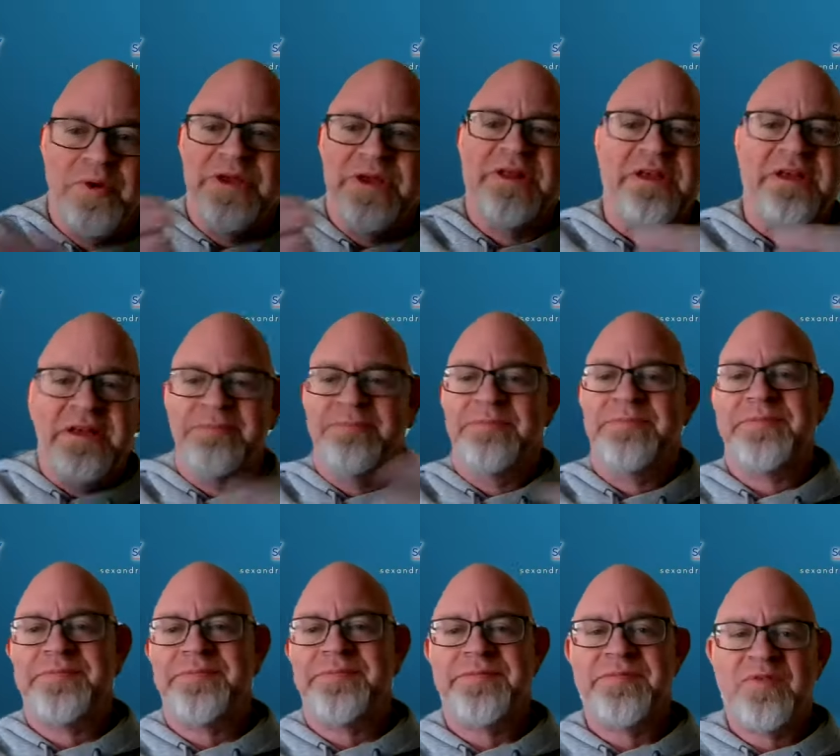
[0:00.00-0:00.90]
a really
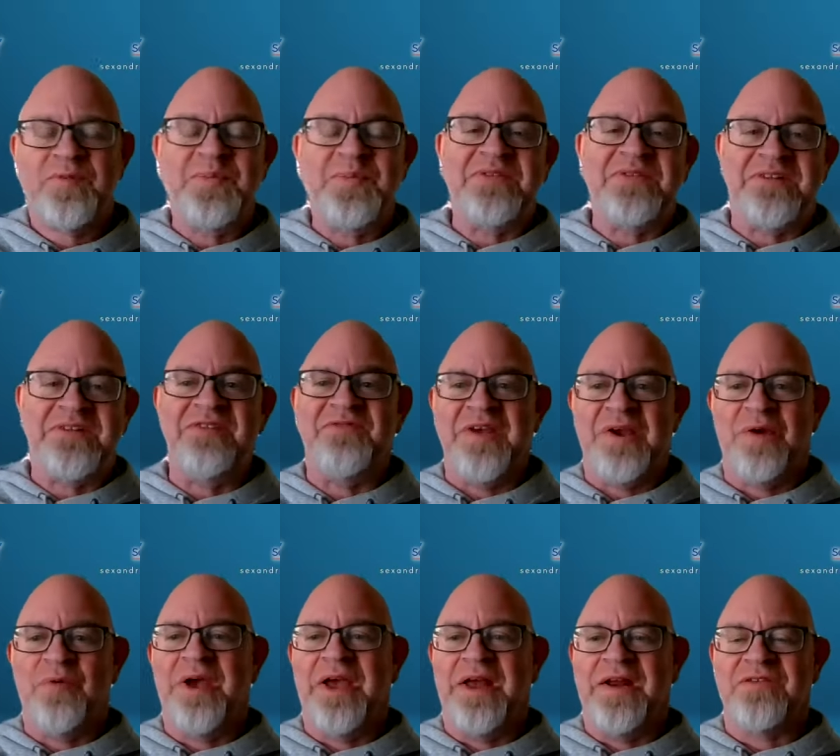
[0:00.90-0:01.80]

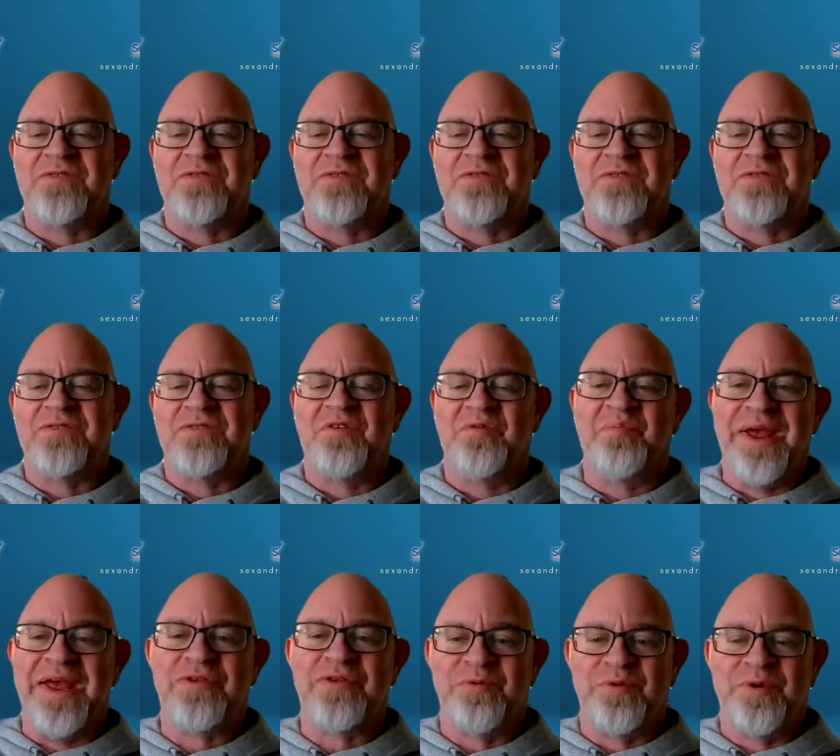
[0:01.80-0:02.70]
specific way to sort of
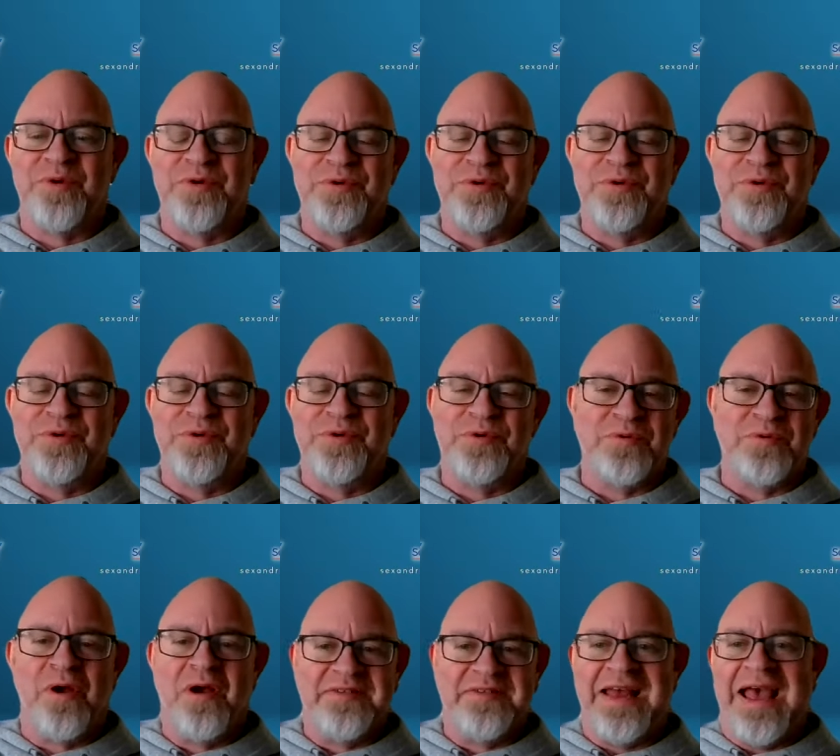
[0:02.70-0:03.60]
break
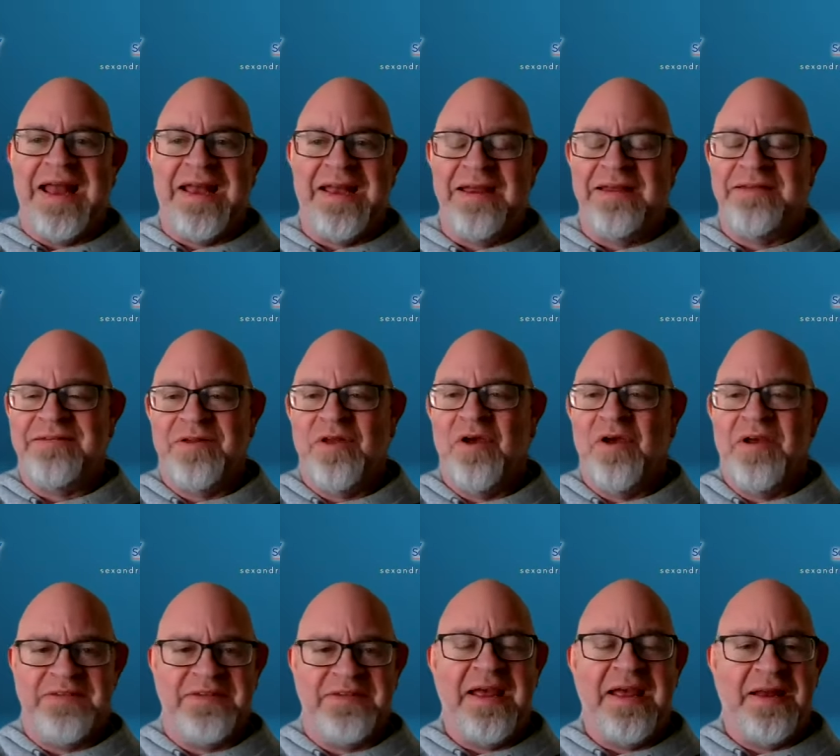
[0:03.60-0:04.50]
through long-stand,
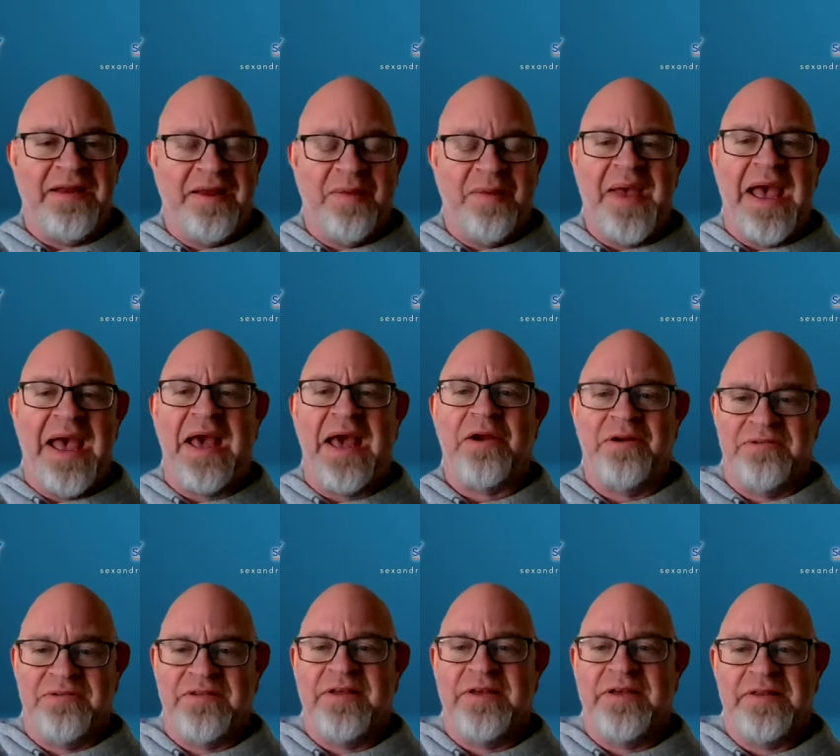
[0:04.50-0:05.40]
long-standing
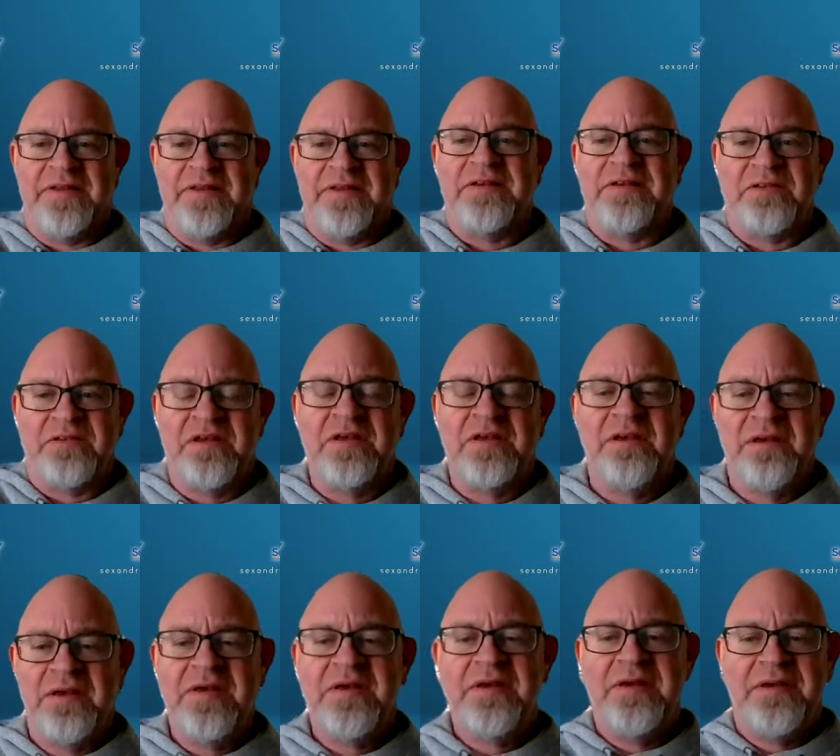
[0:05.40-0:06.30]
patterns like this.
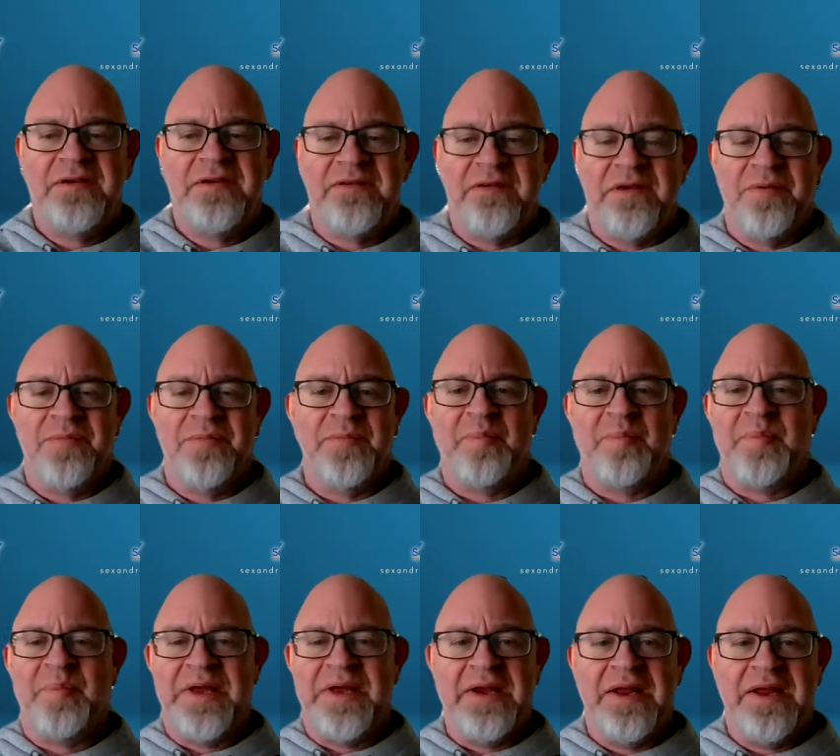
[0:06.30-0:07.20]
So,
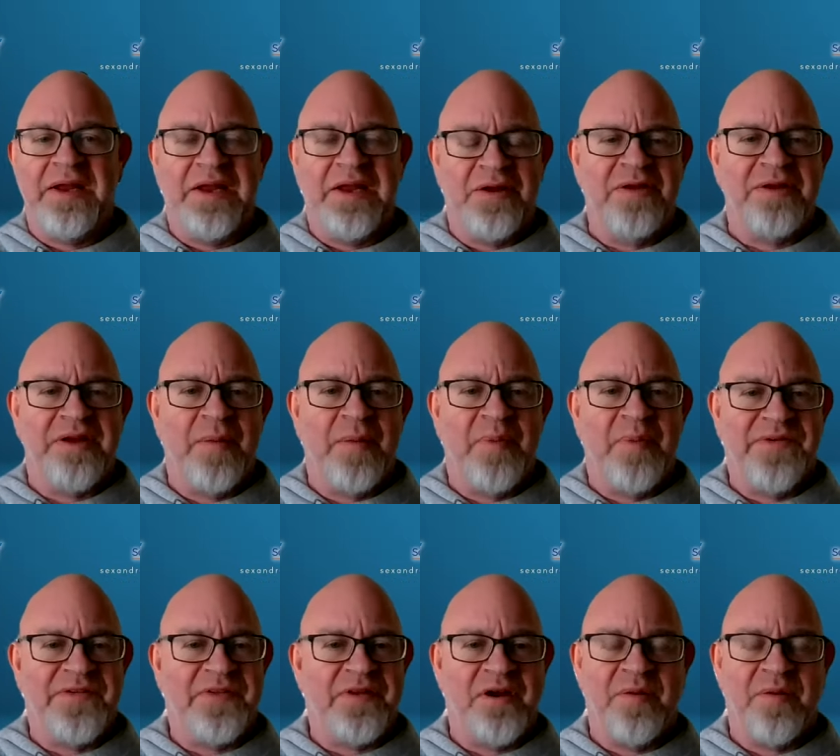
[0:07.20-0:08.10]
yeah. but any good
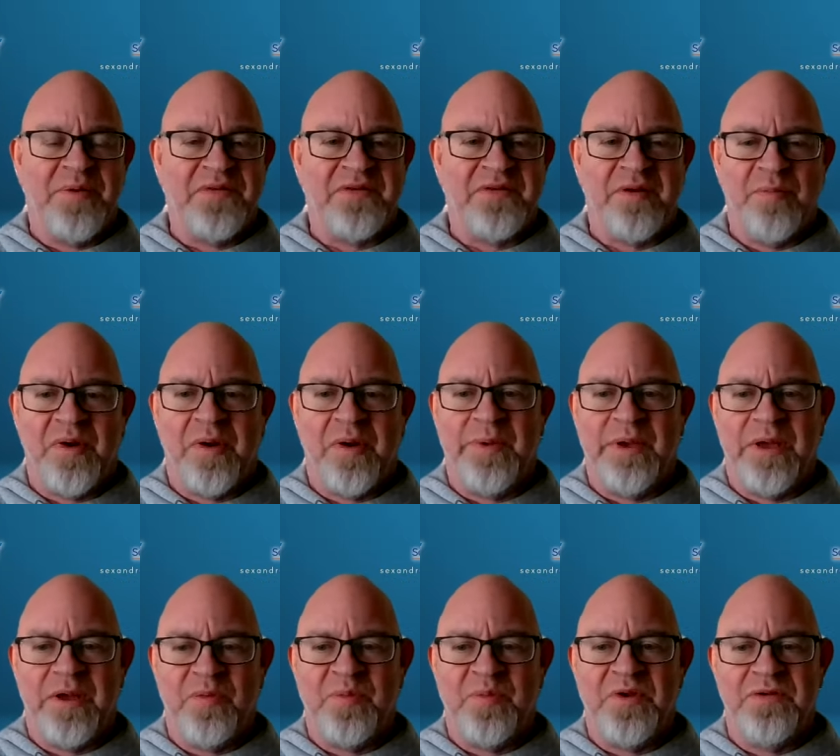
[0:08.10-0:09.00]
couples therapist can
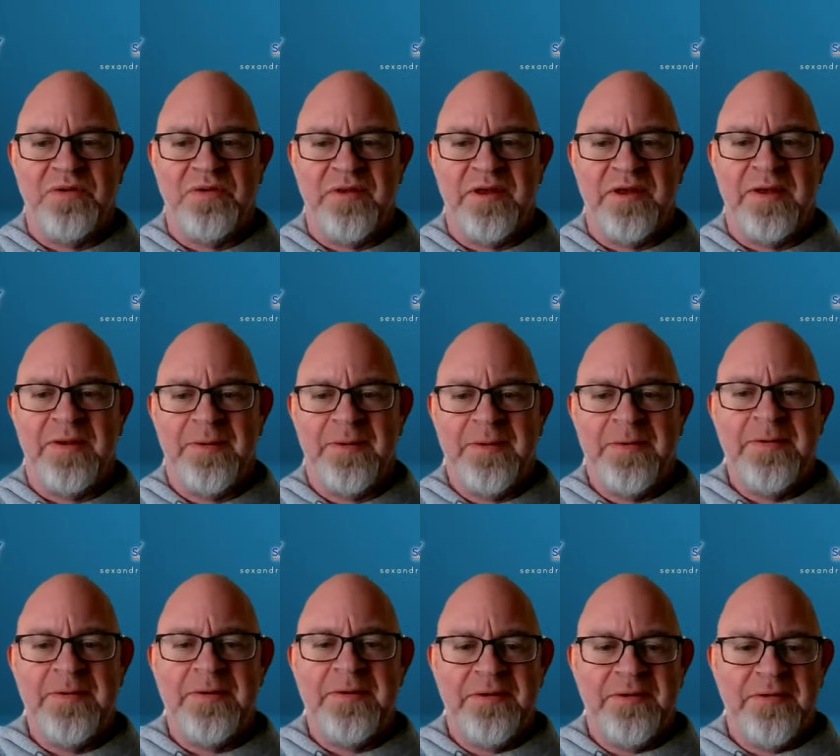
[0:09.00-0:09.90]
probably help you do that.
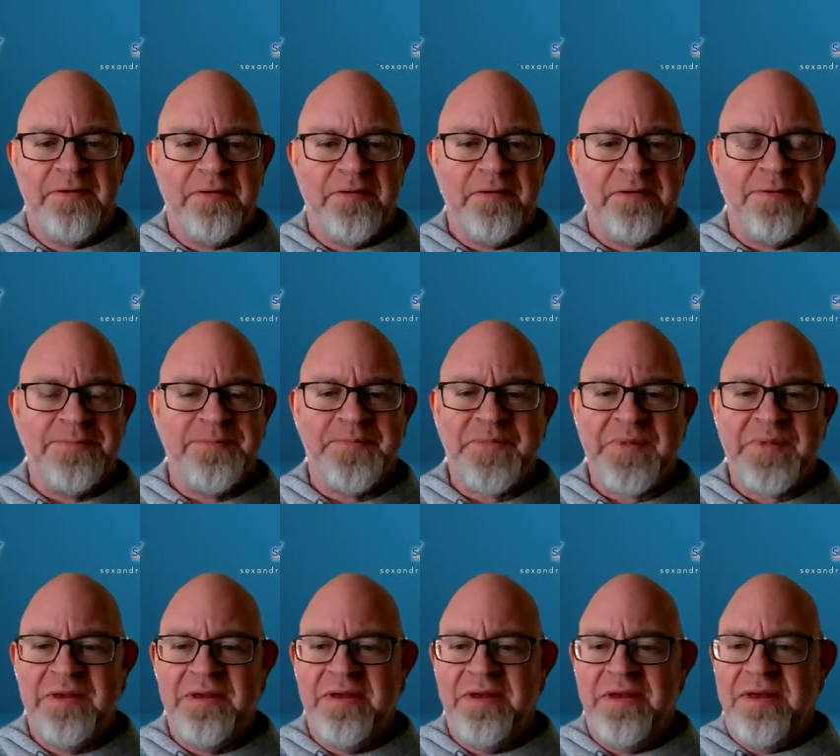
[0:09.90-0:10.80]
So,
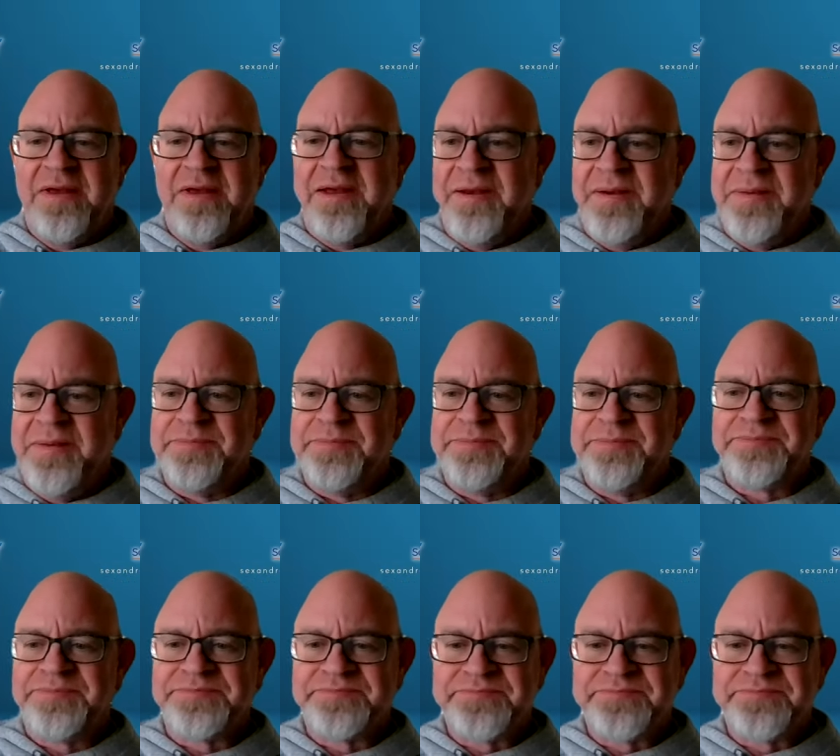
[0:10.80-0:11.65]
um,